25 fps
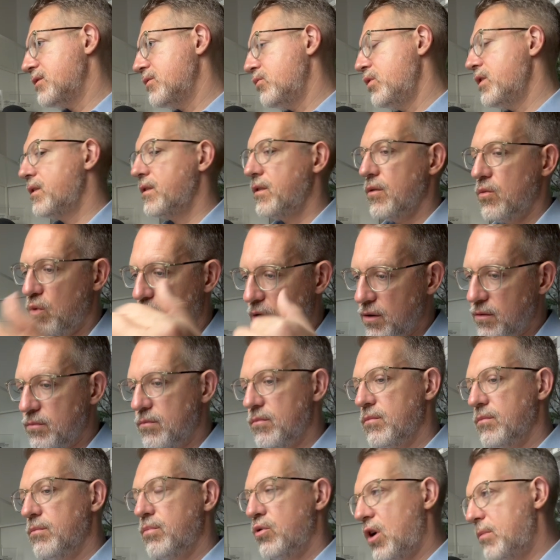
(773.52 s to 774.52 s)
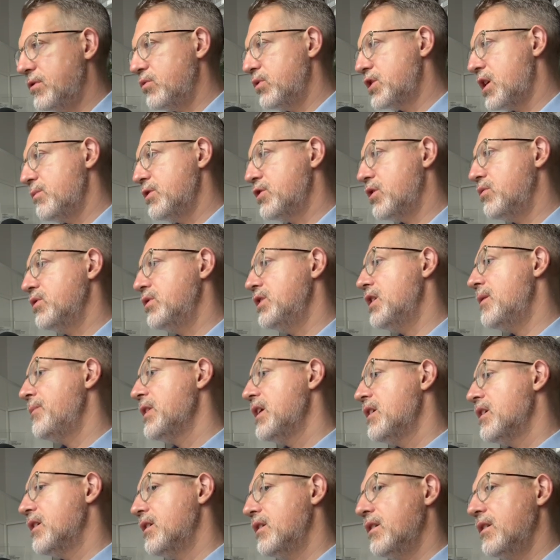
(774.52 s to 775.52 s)
So you give the AI a diagram,
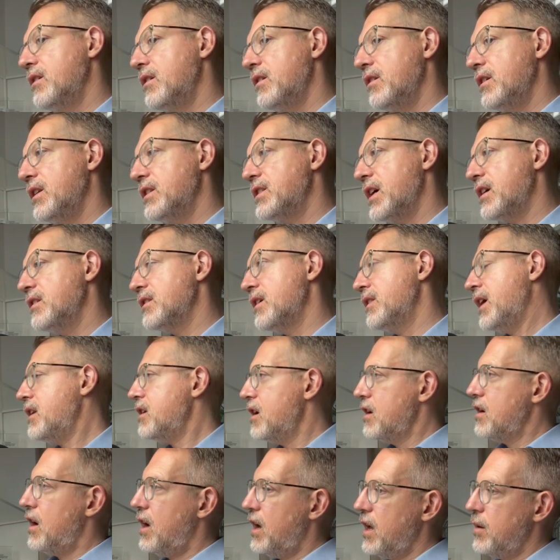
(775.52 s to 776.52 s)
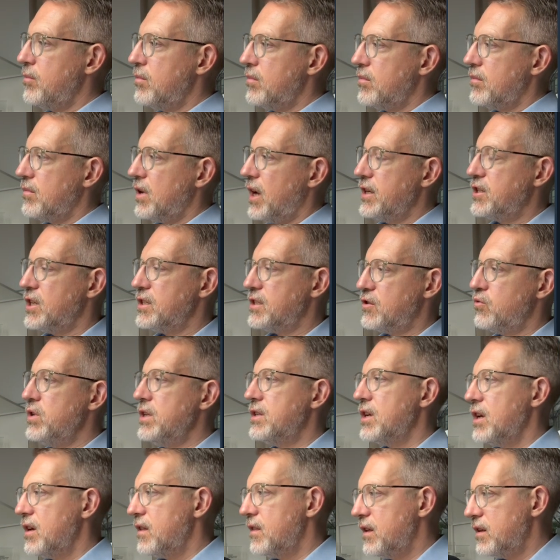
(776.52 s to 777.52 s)
and it can produce a detailed
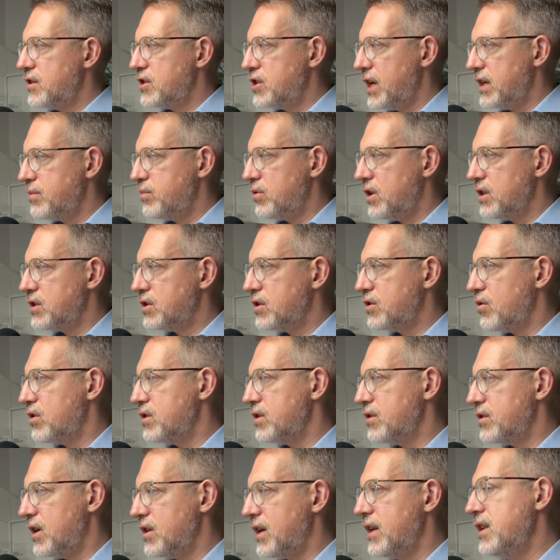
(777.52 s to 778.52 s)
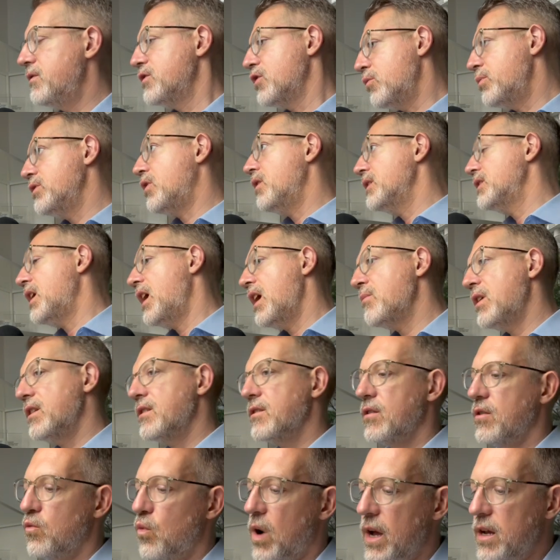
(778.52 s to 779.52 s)
textual explanation of everything in the
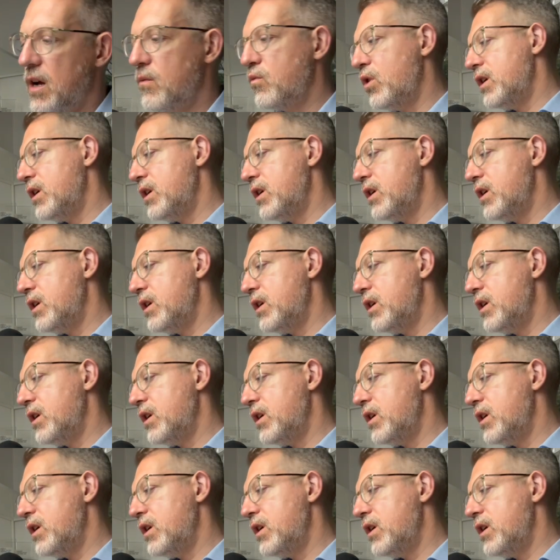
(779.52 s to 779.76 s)
diagram.